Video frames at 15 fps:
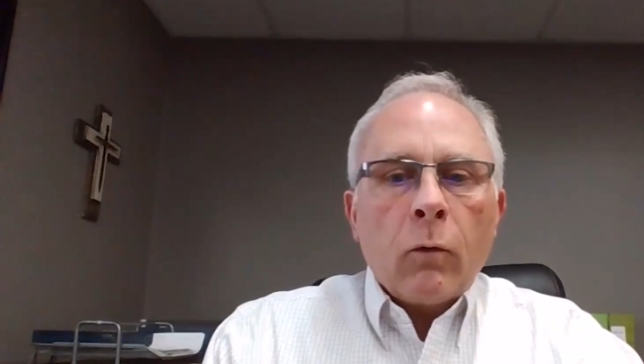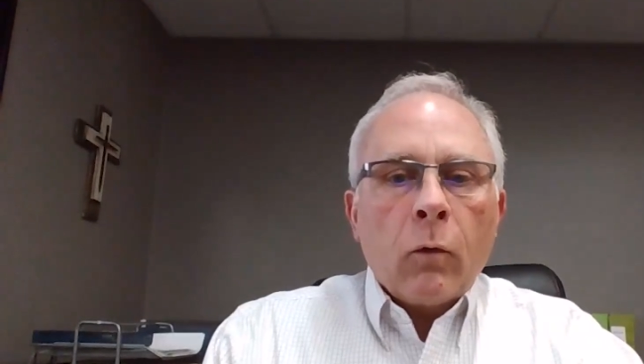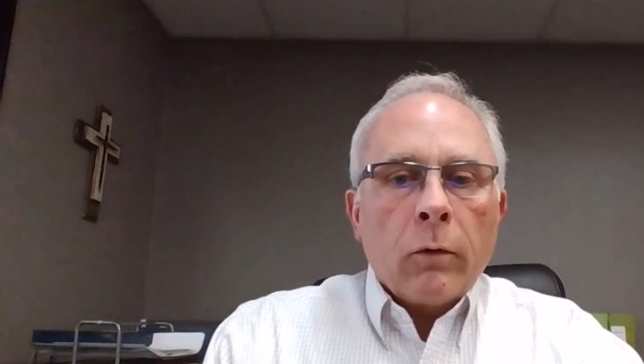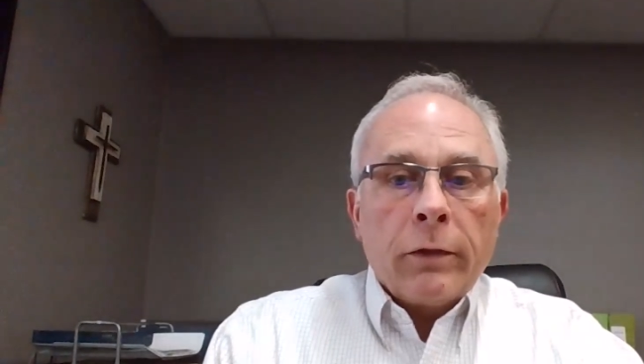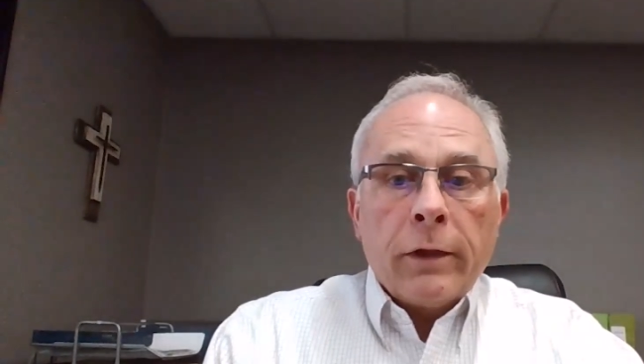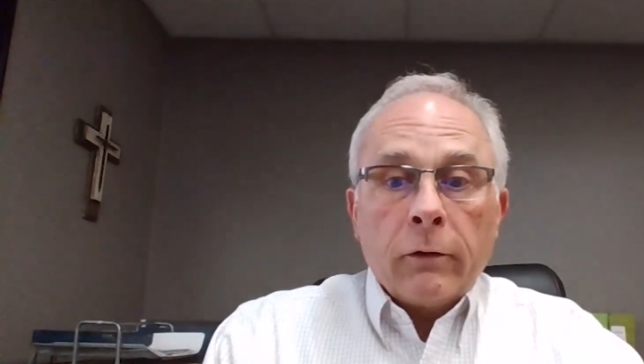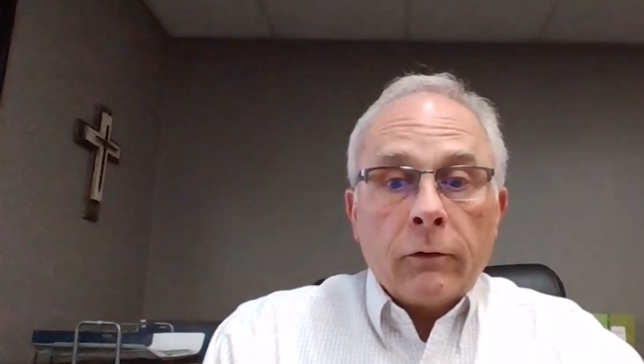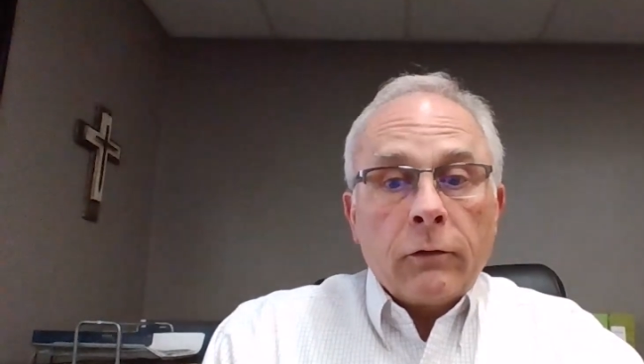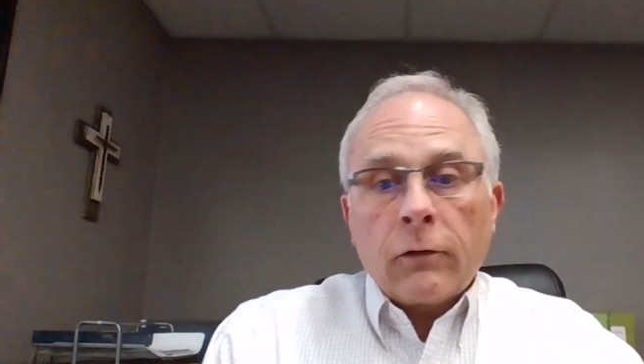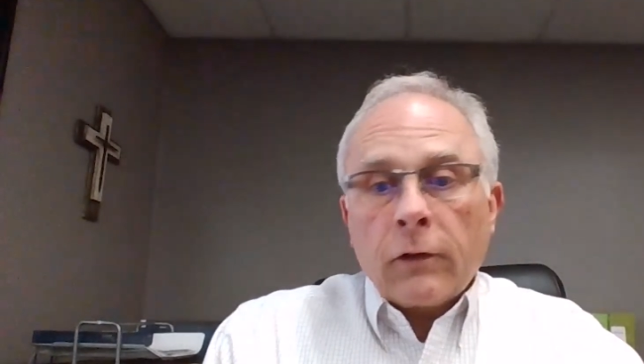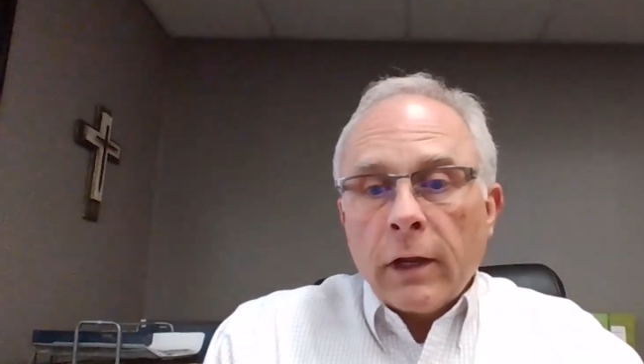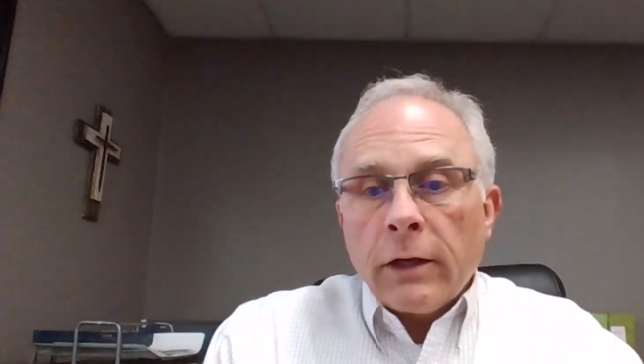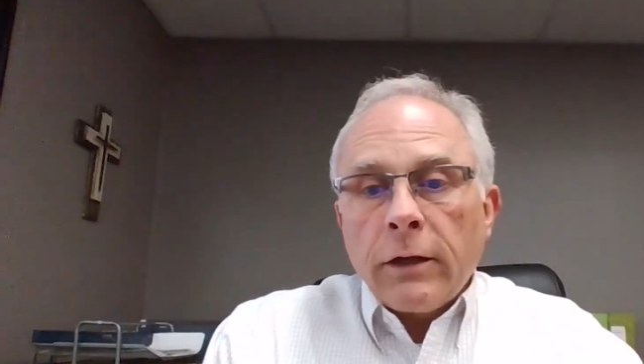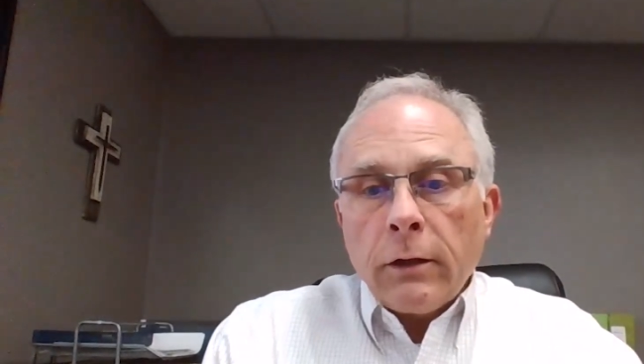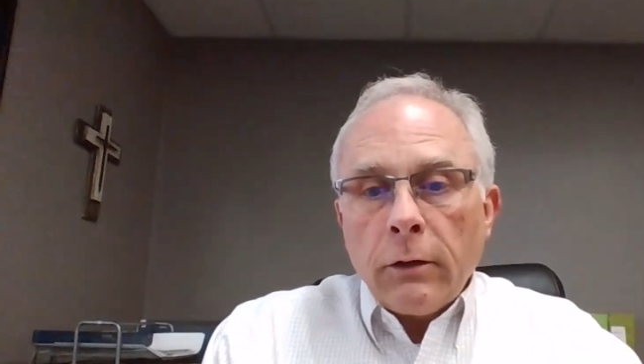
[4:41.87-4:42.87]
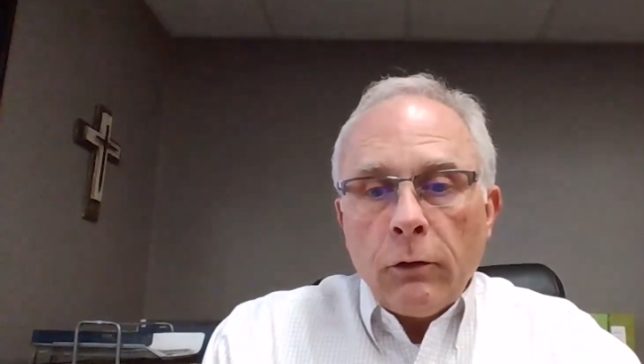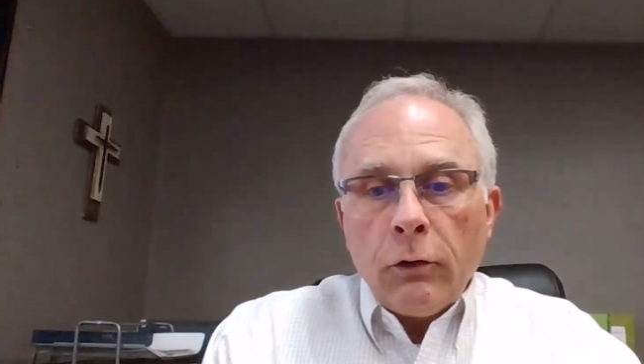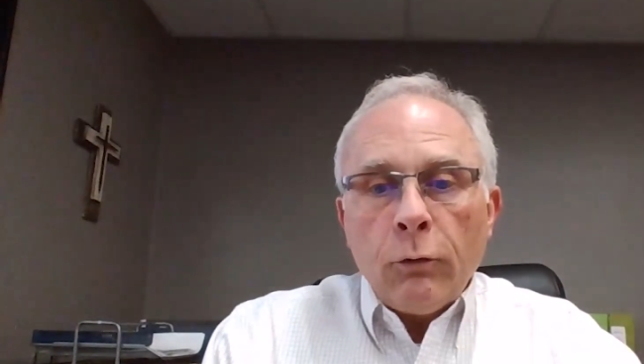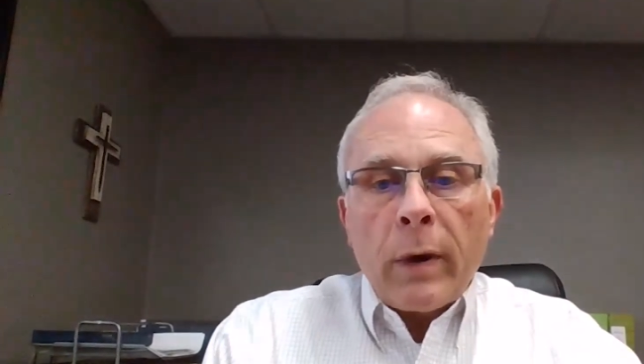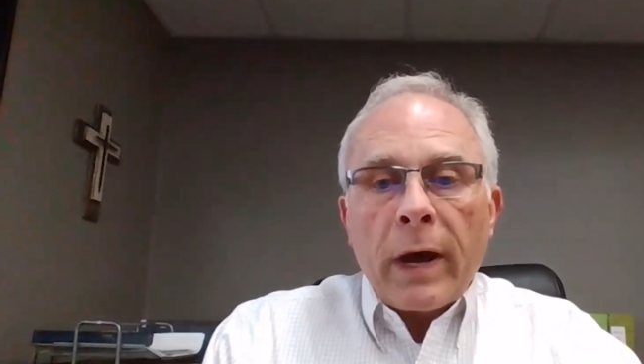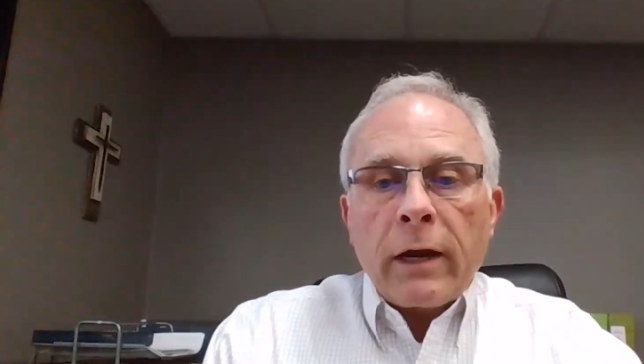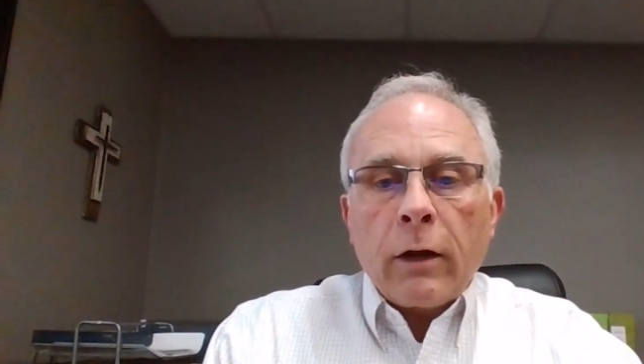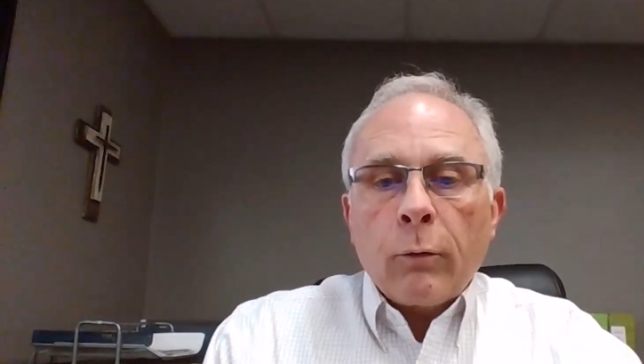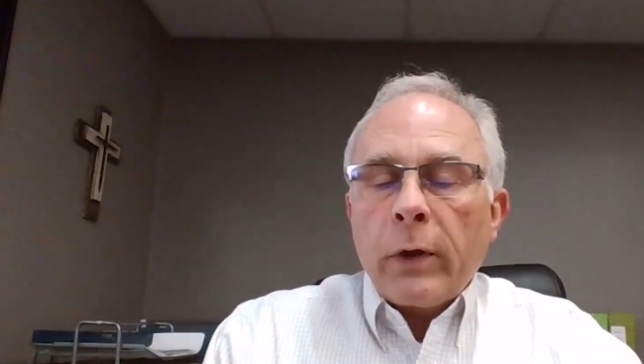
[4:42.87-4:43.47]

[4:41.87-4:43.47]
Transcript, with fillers: or they'll just continue to do buy here,